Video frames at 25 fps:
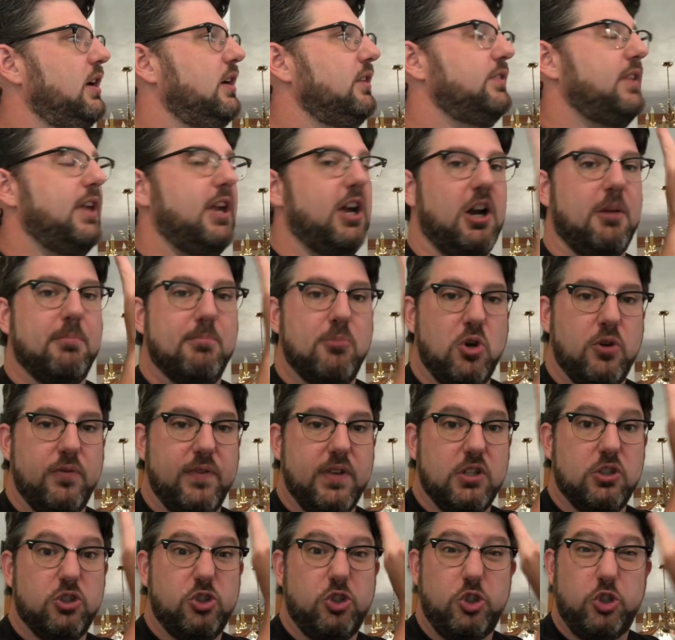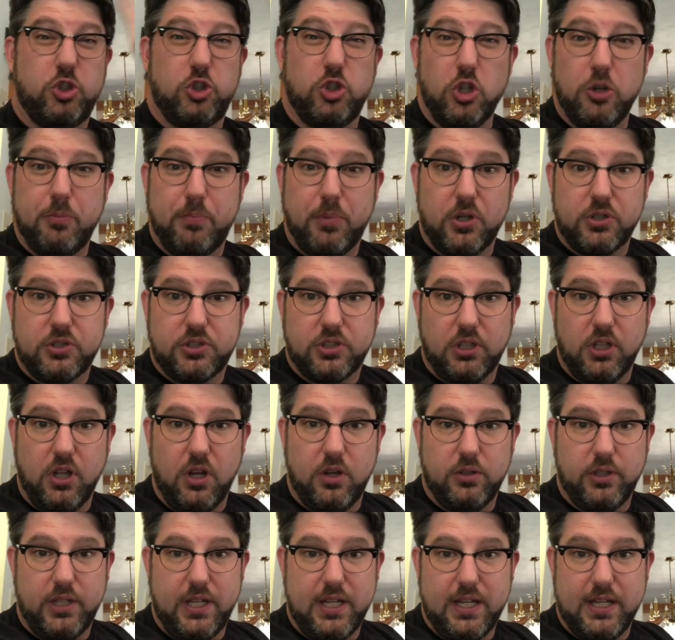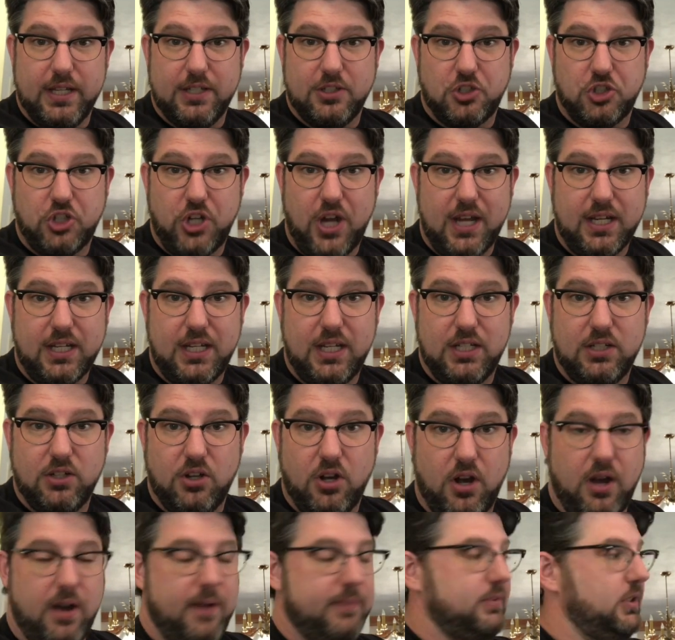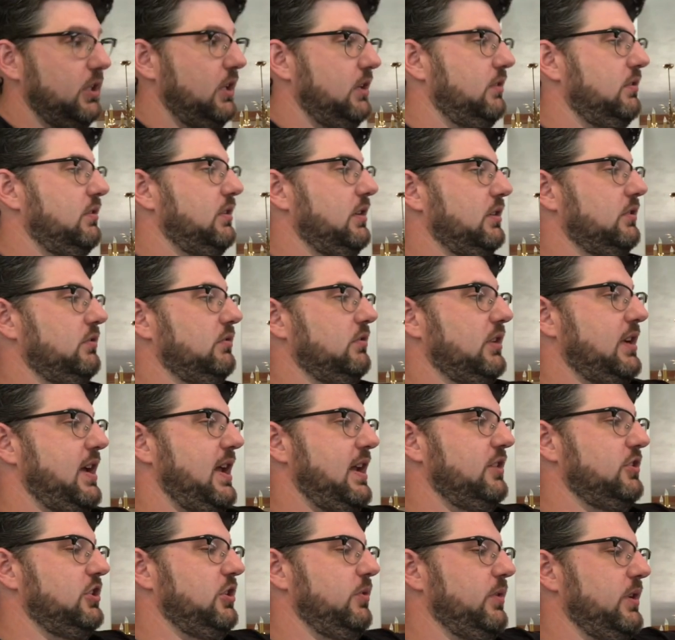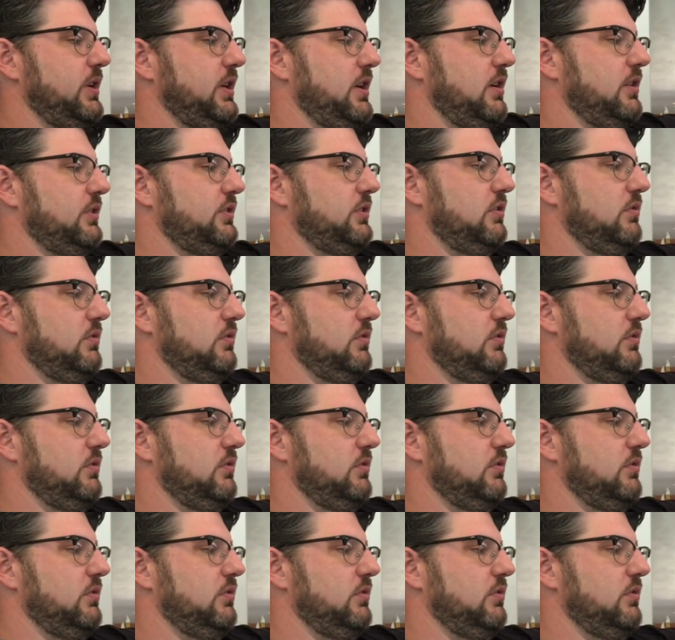they are moving super slowly and checking often. I'll kind of do one here.